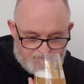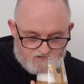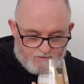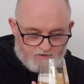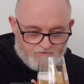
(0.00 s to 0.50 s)

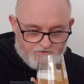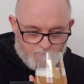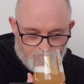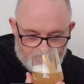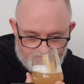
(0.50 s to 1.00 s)
Tropical
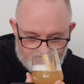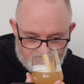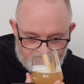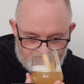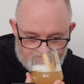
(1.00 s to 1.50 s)
fruit,
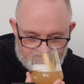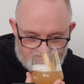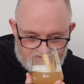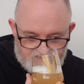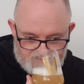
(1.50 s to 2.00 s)

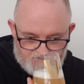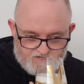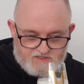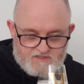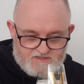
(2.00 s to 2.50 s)

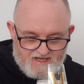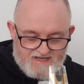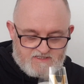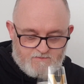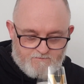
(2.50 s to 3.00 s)
citrus,
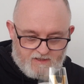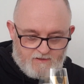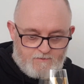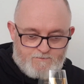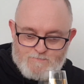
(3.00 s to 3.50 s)
zest,
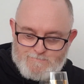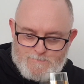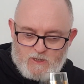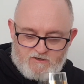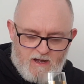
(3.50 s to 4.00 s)
peel,
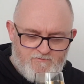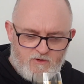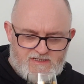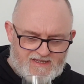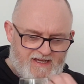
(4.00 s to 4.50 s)

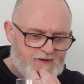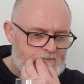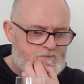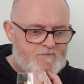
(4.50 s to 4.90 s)
grapefruit I think.